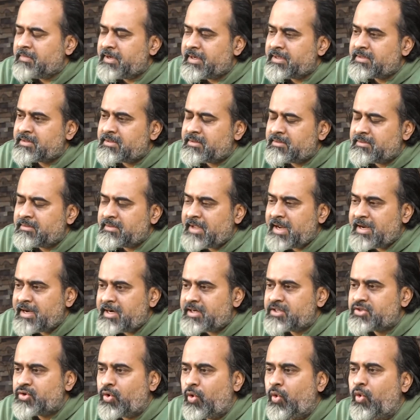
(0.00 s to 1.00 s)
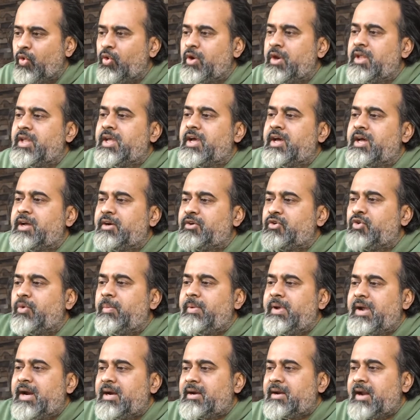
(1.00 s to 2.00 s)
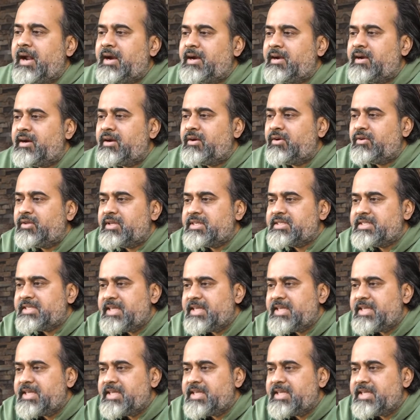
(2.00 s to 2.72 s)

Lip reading: it's holier to be attracted to the